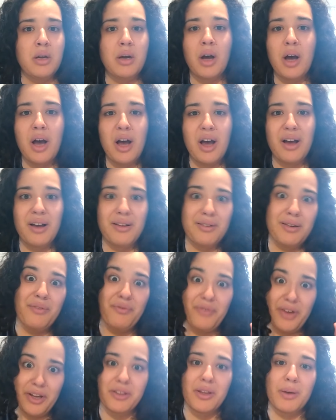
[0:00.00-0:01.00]
a
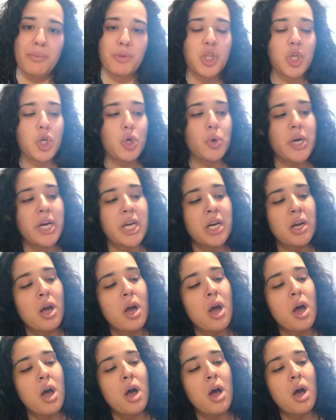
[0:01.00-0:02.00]
victim to it,
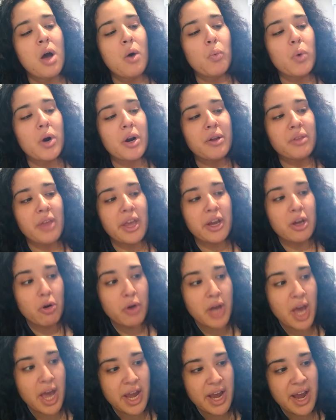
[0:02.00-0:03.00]
where it's like,
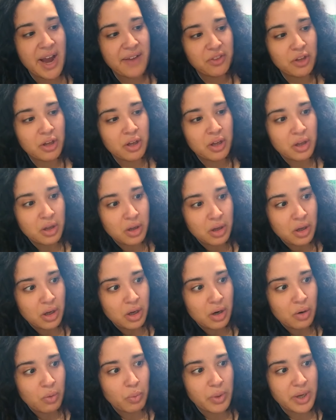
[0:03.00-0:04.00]
okay, I have to
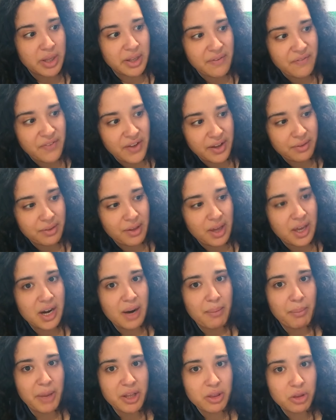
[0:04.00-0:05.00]
really fix it, and
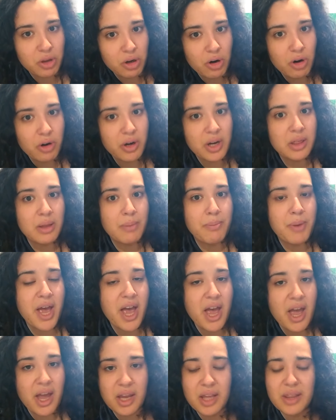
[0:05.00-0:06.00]
I'm like turning the
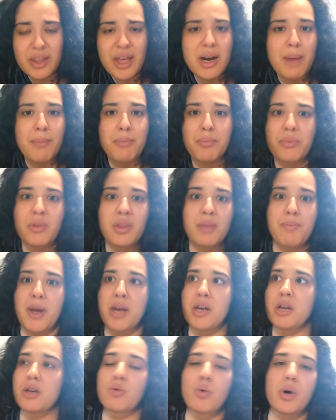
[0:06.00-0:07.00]
peg, and then I'm
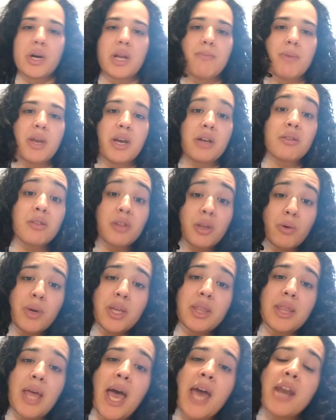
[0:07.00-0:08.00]
spending 20 minutes
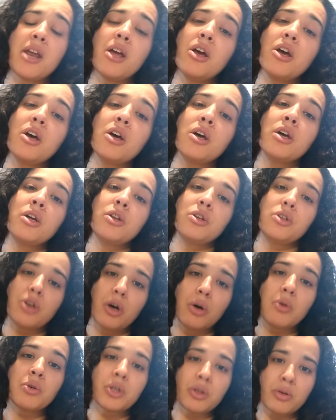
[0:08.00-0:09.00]
doing that.
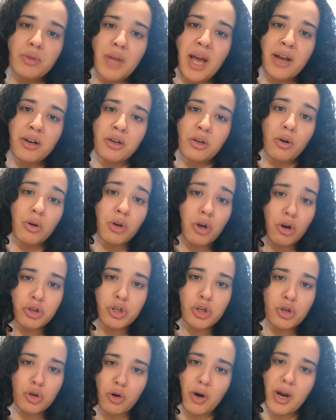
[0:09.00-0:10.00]
Don't do that. Don't go
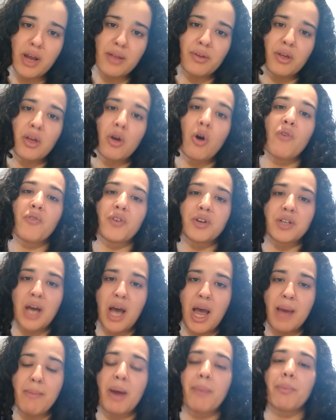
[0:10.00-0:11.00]
too crazy. Over
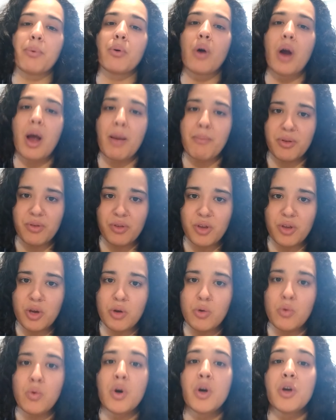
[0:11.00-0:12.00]
time, I promise
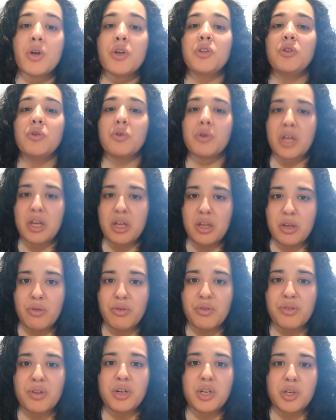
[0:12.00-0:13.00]
you, you'll get
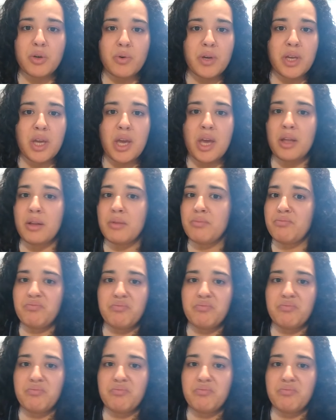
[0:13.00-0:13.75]
used to doing it.